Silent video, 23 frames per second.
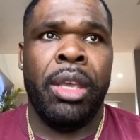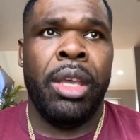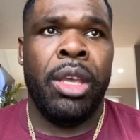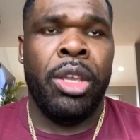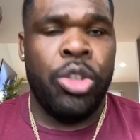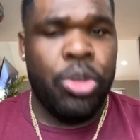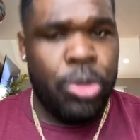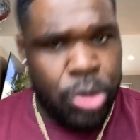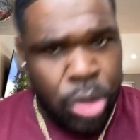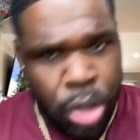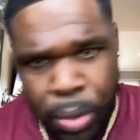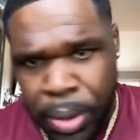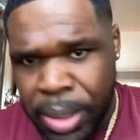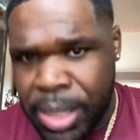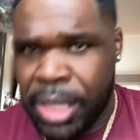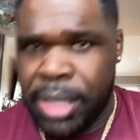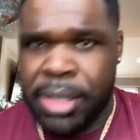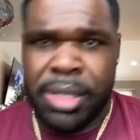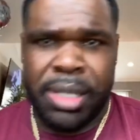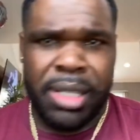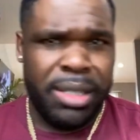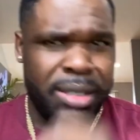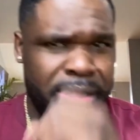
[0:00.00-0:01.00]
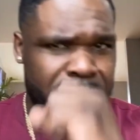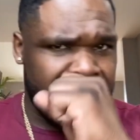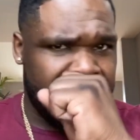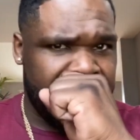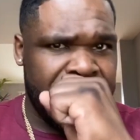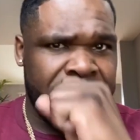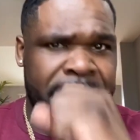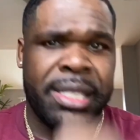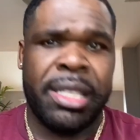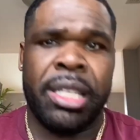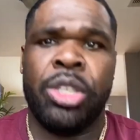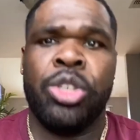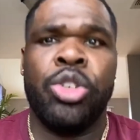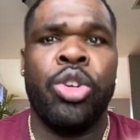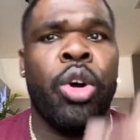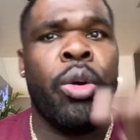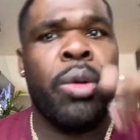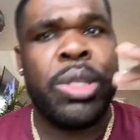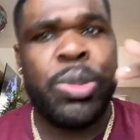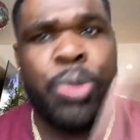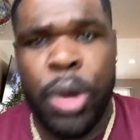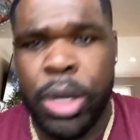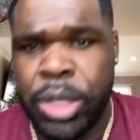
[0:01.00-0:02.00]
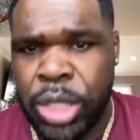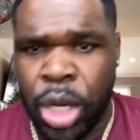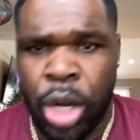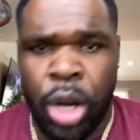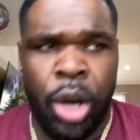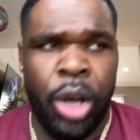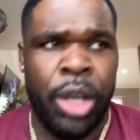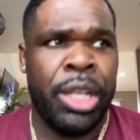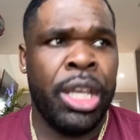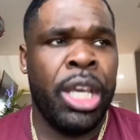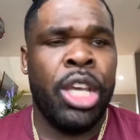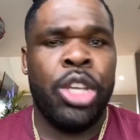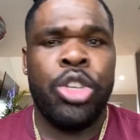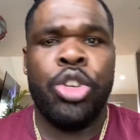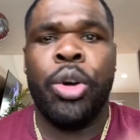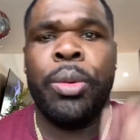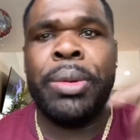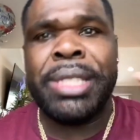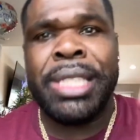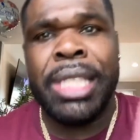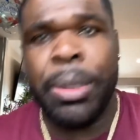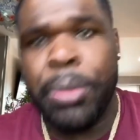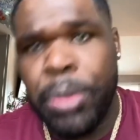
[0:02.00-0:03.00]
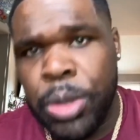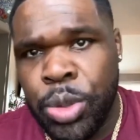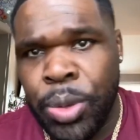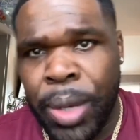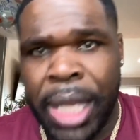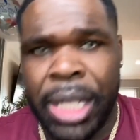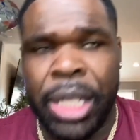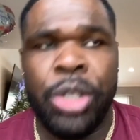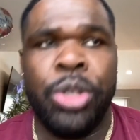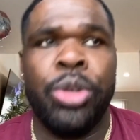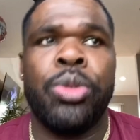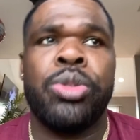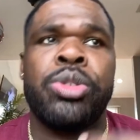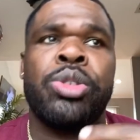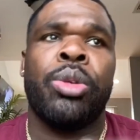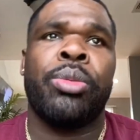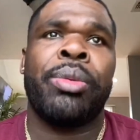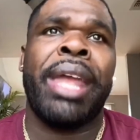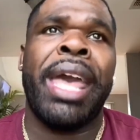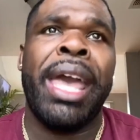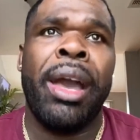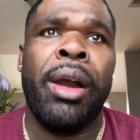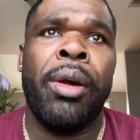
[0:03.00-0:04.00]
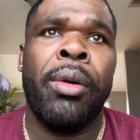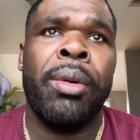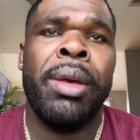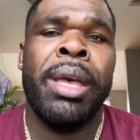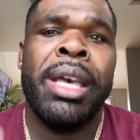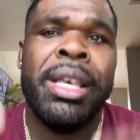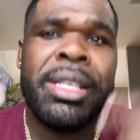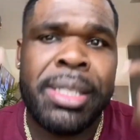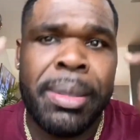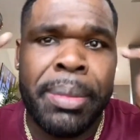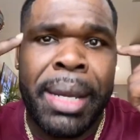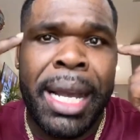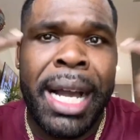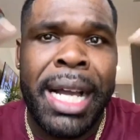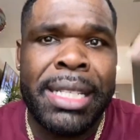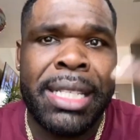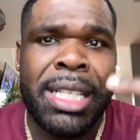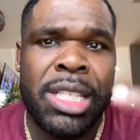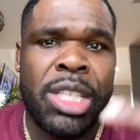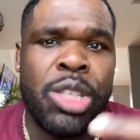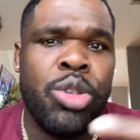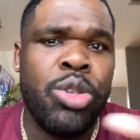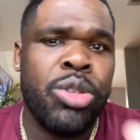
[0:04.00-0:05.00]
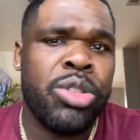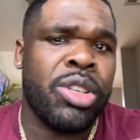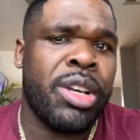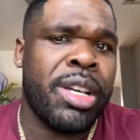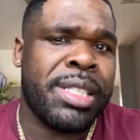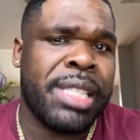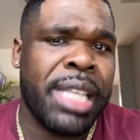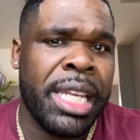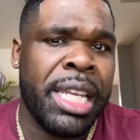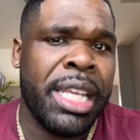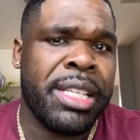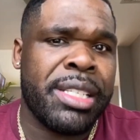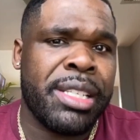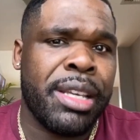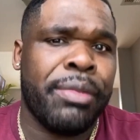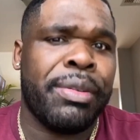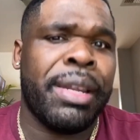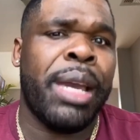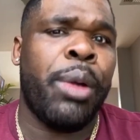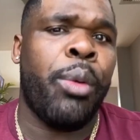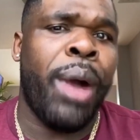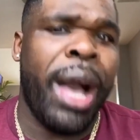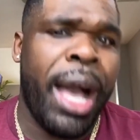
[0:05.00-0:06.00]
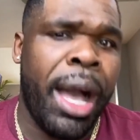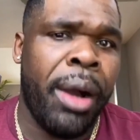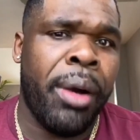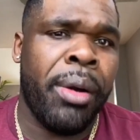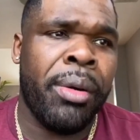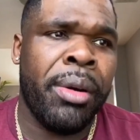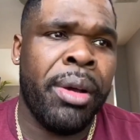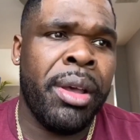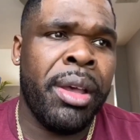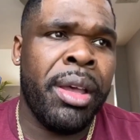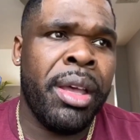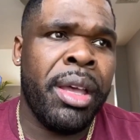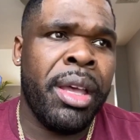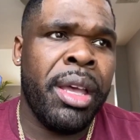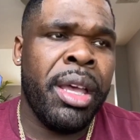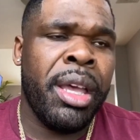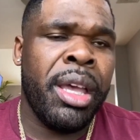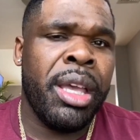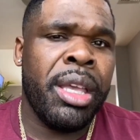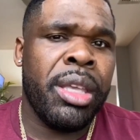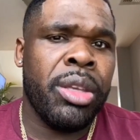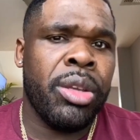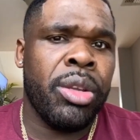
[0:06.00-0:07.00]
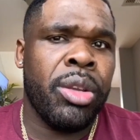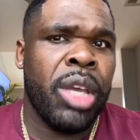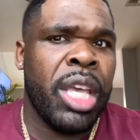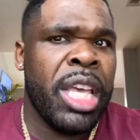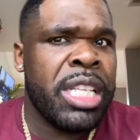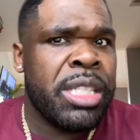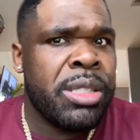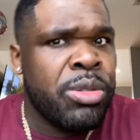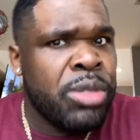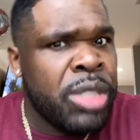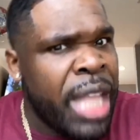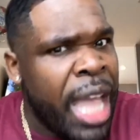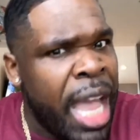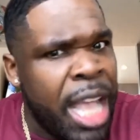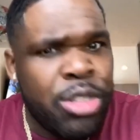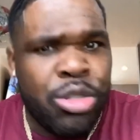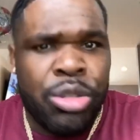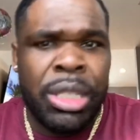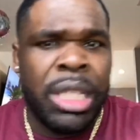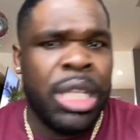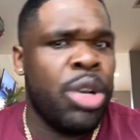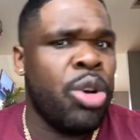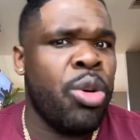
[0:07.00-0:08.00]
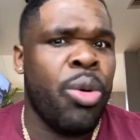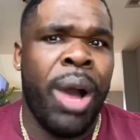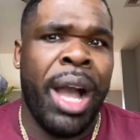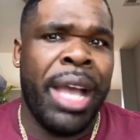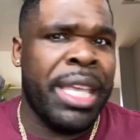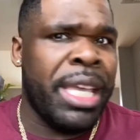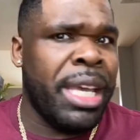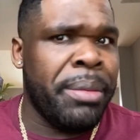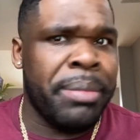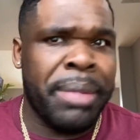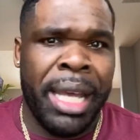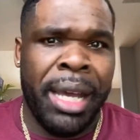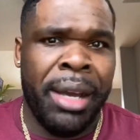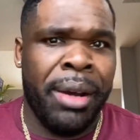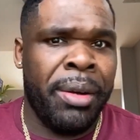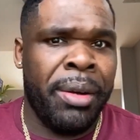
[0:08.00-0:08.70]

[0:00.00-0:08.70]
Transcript: You was always consistent. You always worked hard. You always did what you had to do. So now, subconsciously, you start saying to yourself, like, wow, it's naturally who I am now.